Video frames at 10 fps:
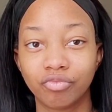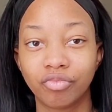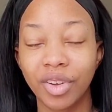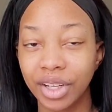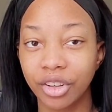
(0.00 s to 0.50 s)

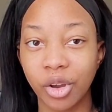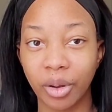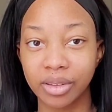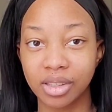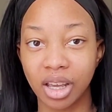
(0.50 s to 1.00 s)
I need to go
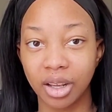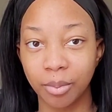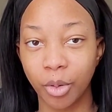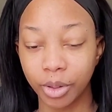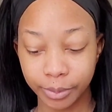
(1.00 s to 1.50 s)
outside
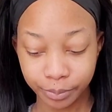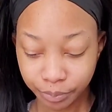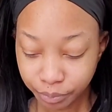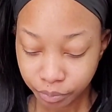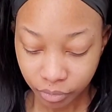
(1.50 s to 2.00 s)
more,
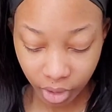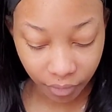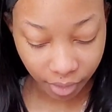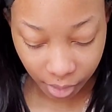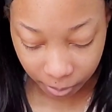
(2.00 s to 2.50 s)

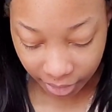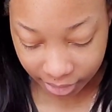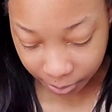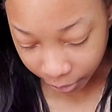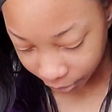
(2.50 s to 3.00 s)
even though I'm not
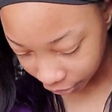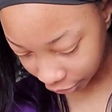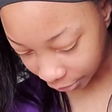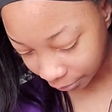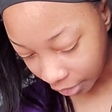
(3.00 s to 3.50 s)
supposed to.